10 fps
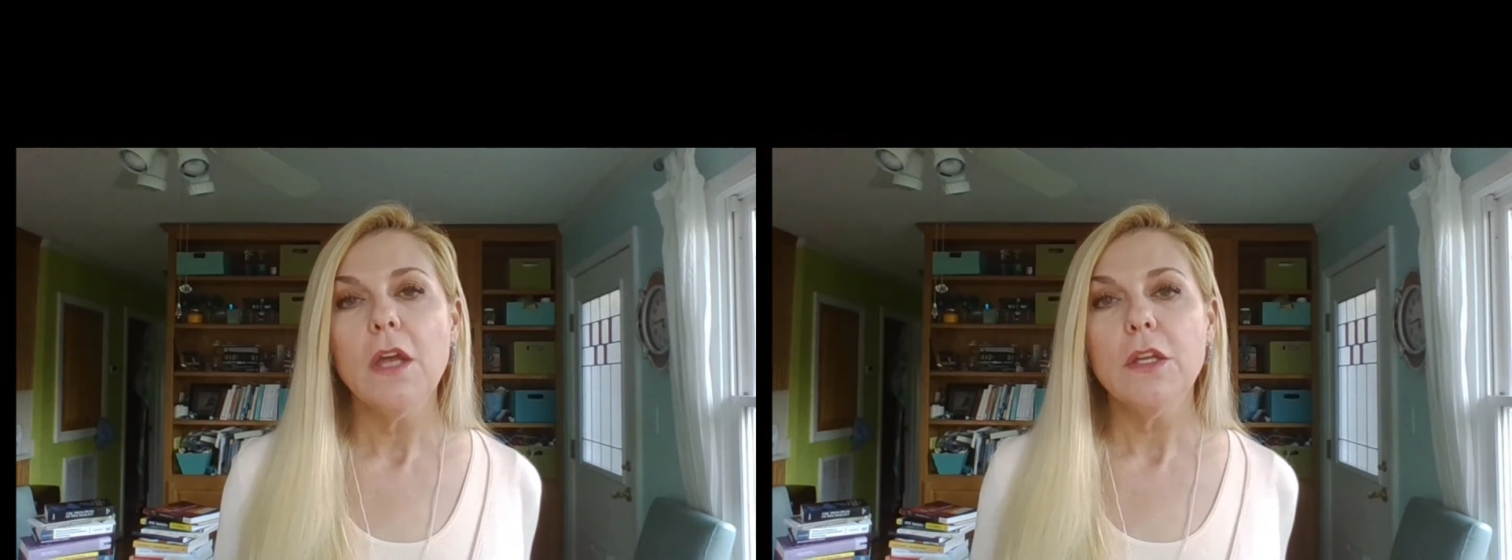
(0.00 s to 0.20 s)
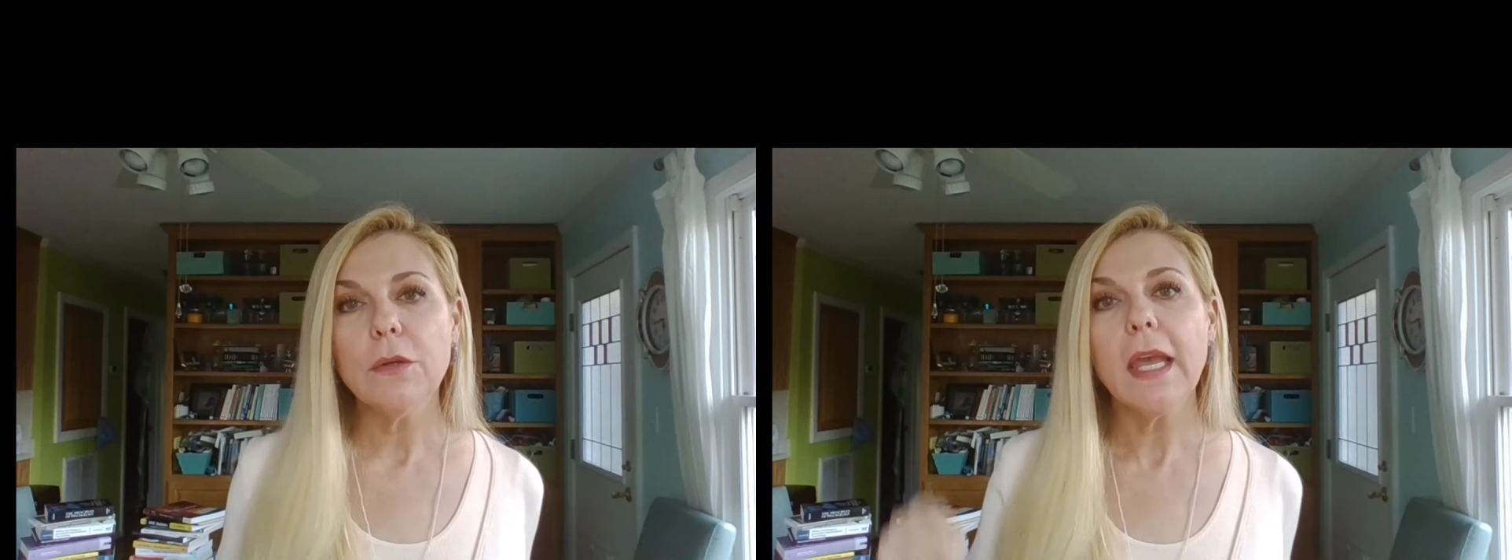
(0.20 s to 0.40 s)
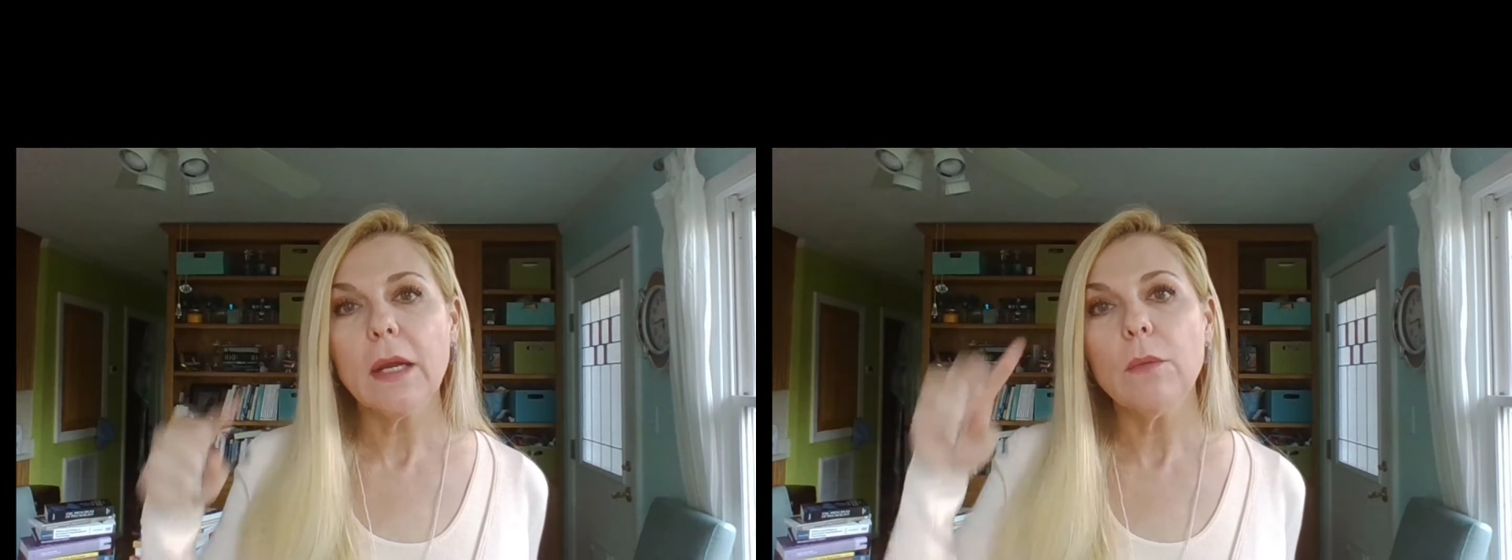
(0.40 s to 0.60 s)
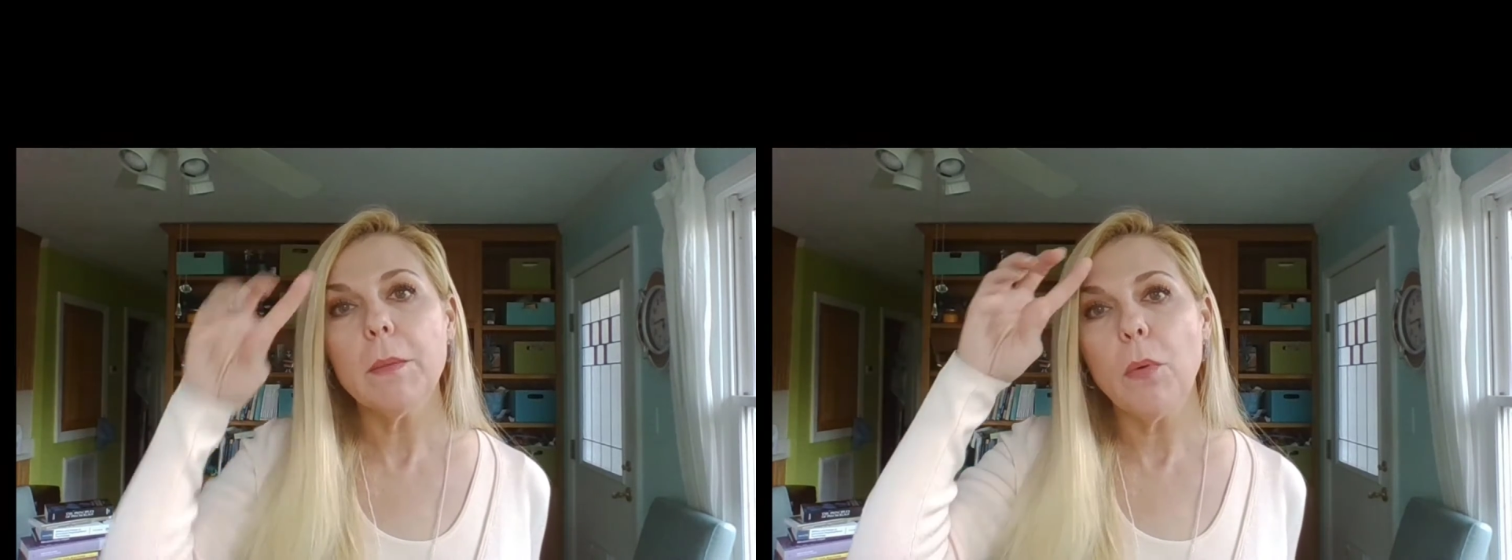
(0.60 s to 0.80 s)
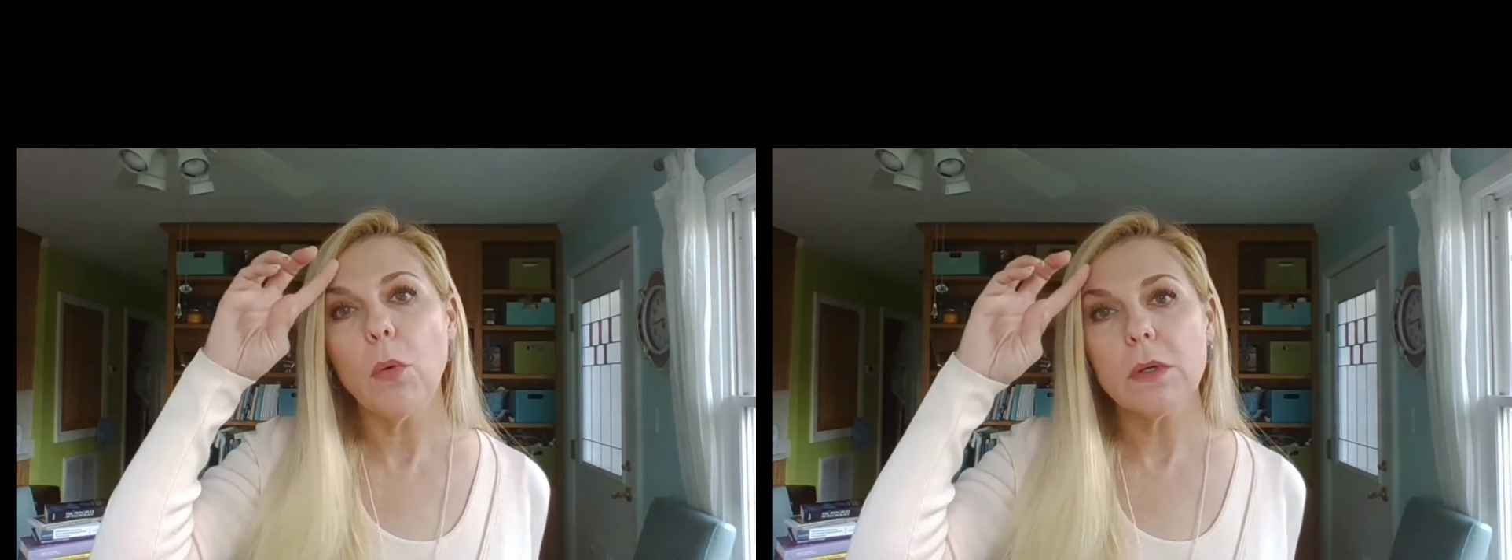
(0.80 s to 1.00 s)
You can
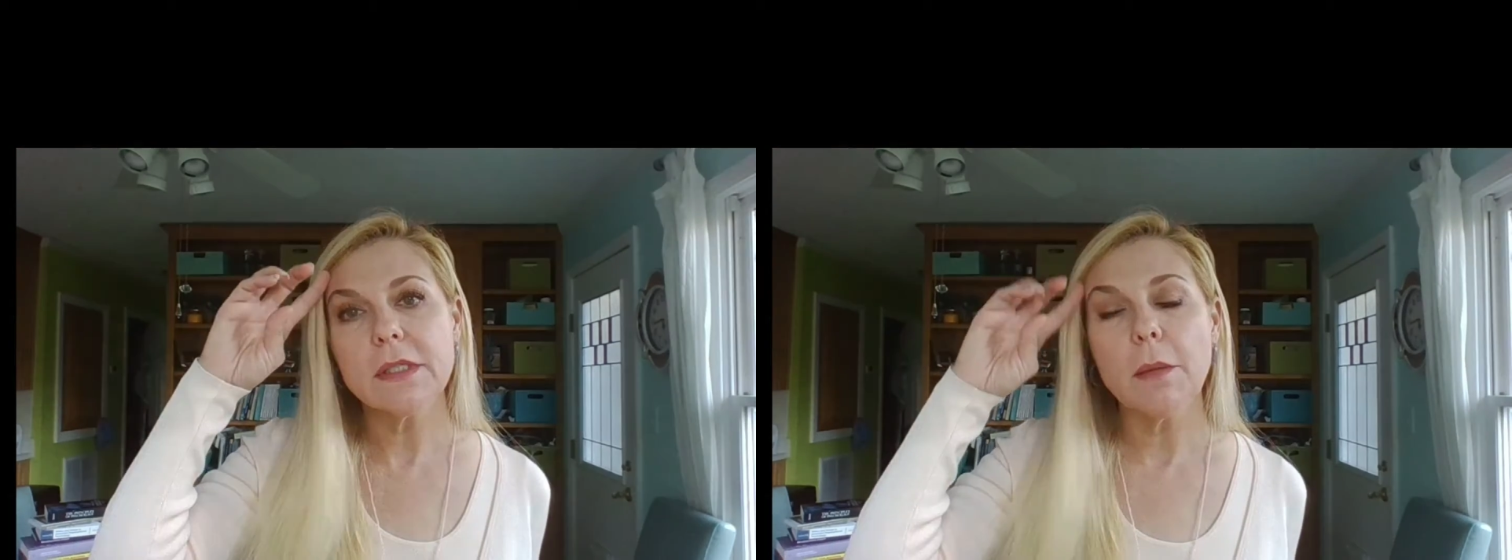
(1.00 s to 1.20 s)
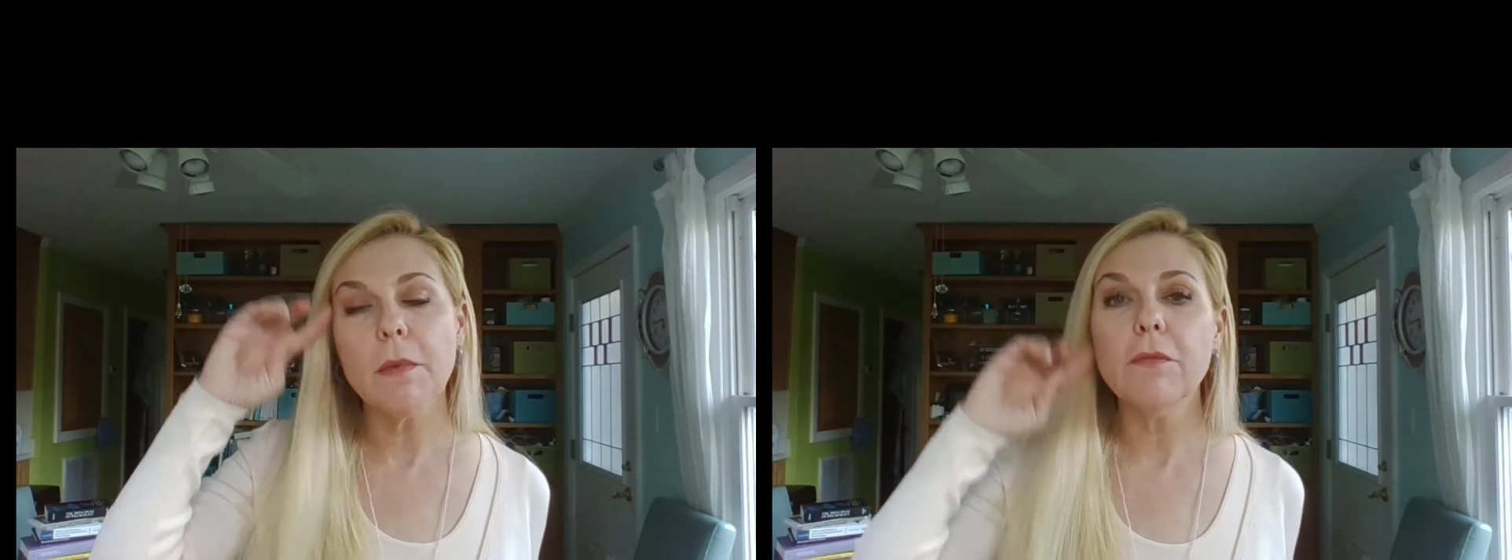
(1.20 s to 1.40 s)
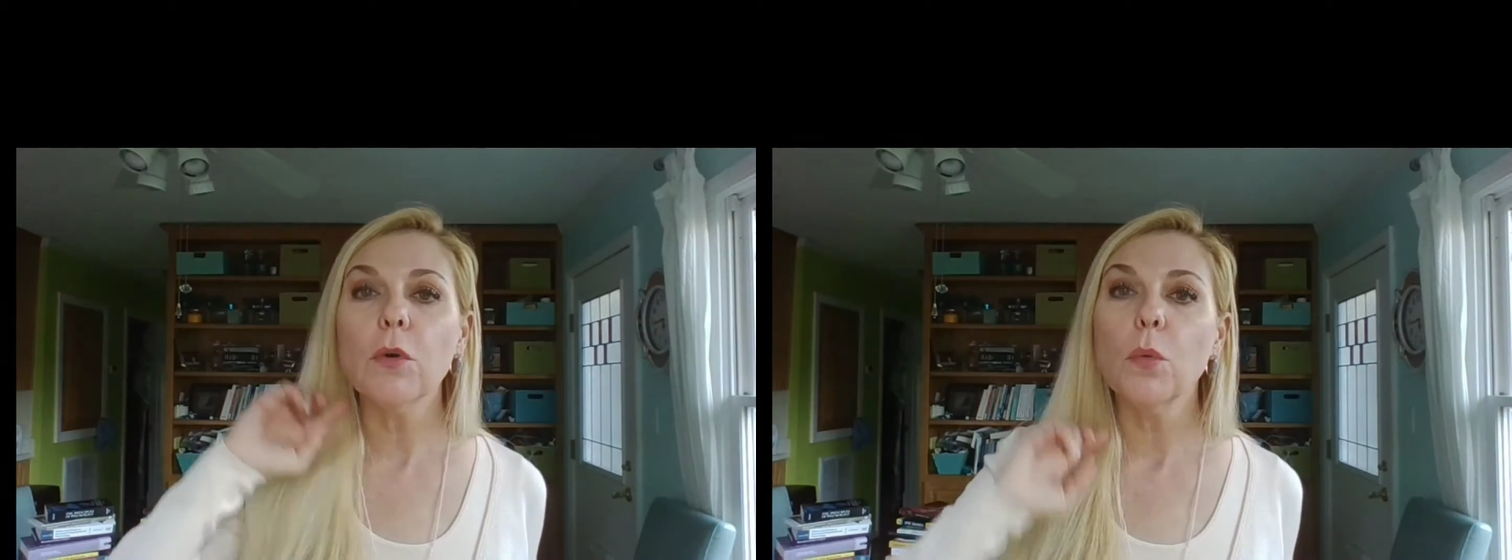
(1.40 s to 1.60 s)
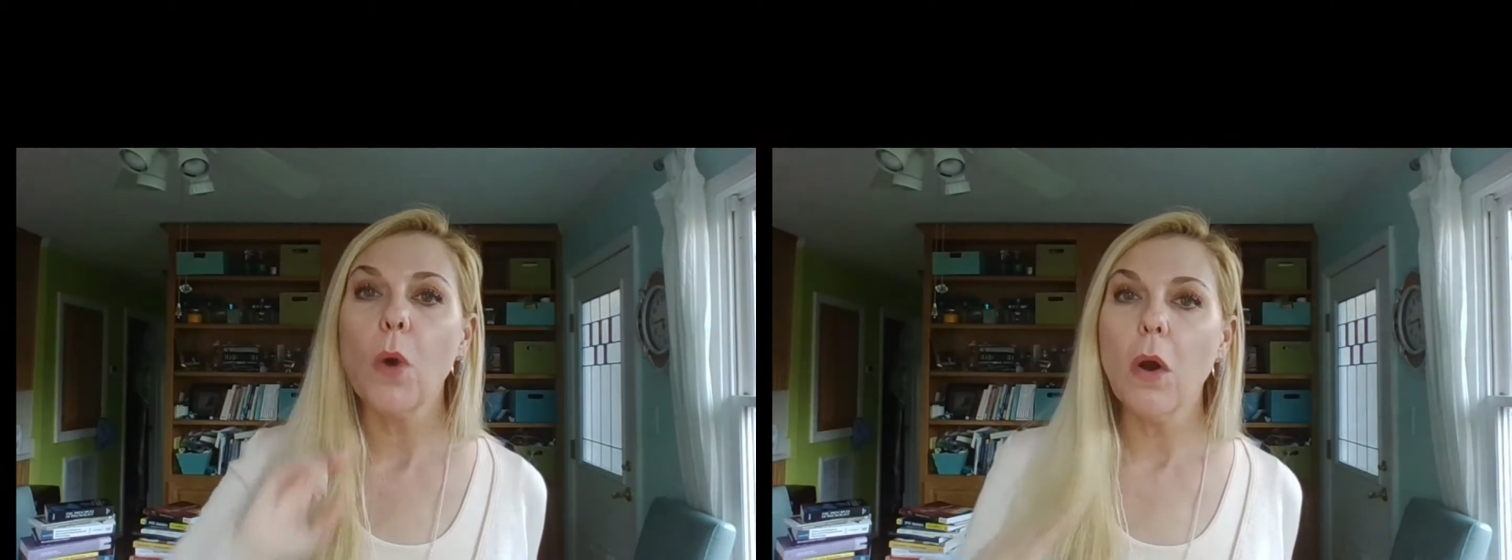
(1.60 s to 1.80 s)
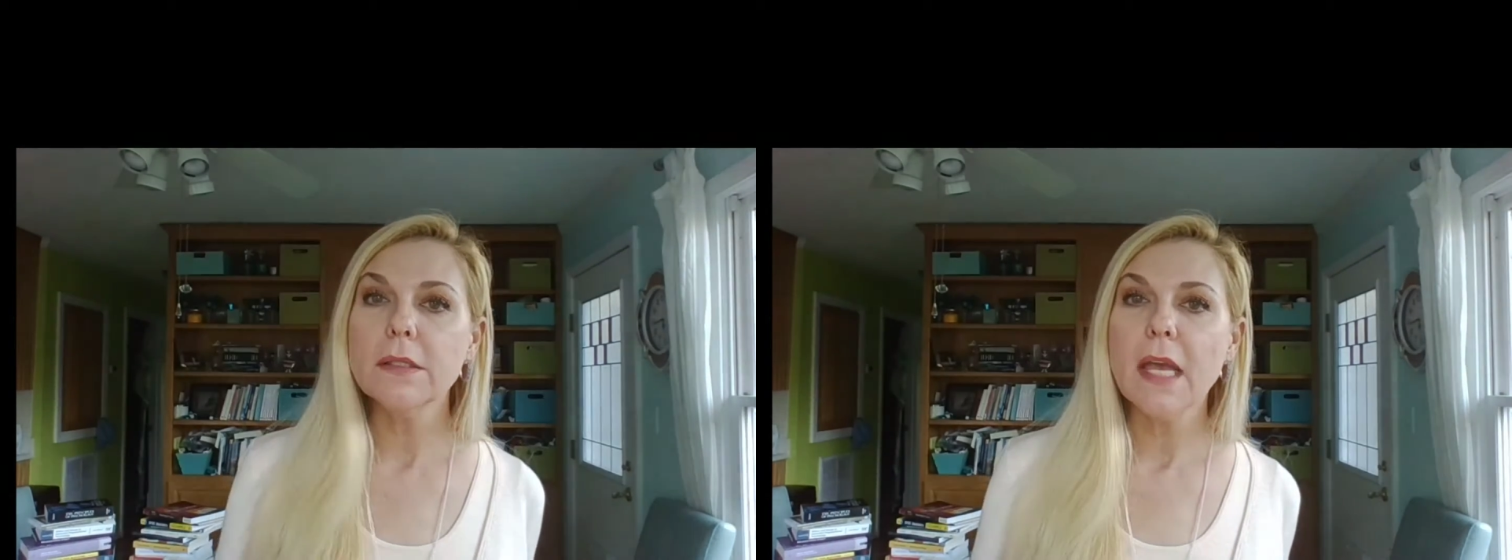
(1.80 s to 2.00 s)
report some of your
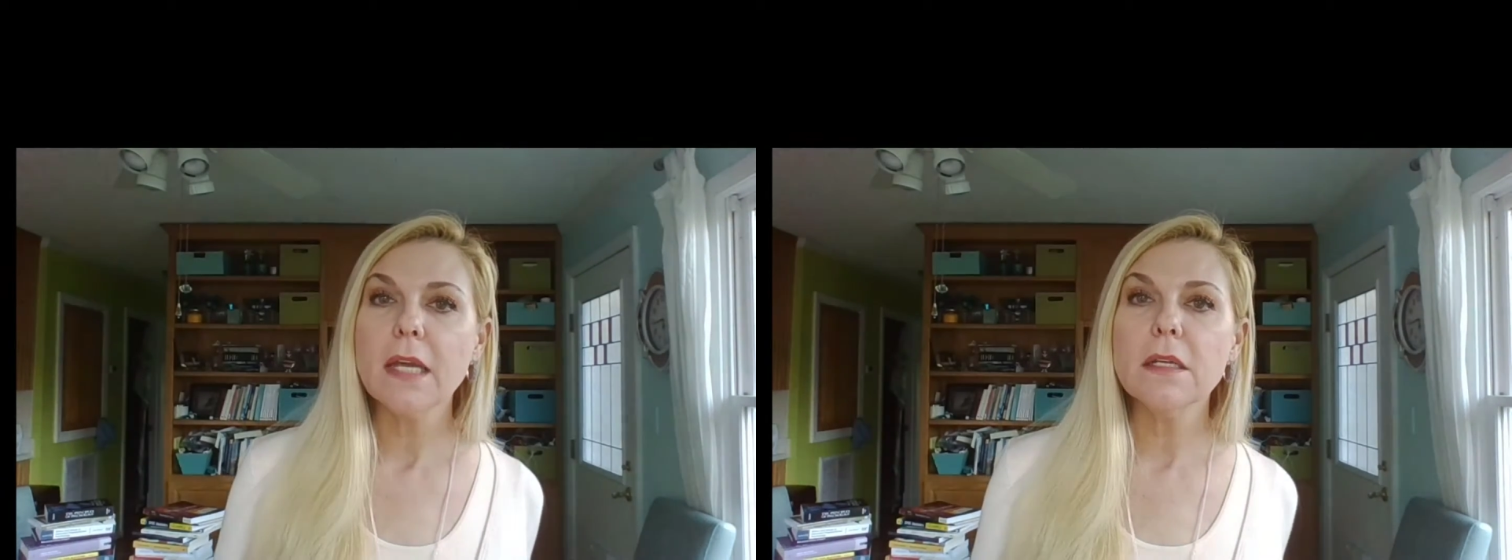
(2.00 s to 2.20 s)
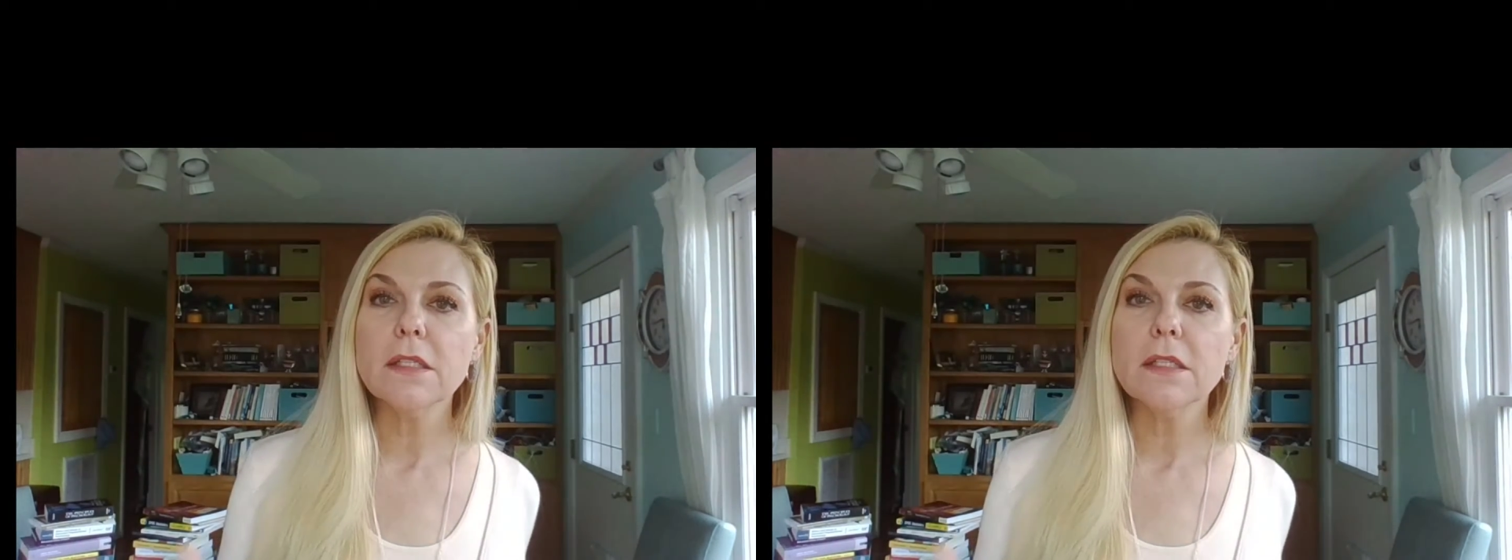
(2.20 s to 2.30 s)
raw data,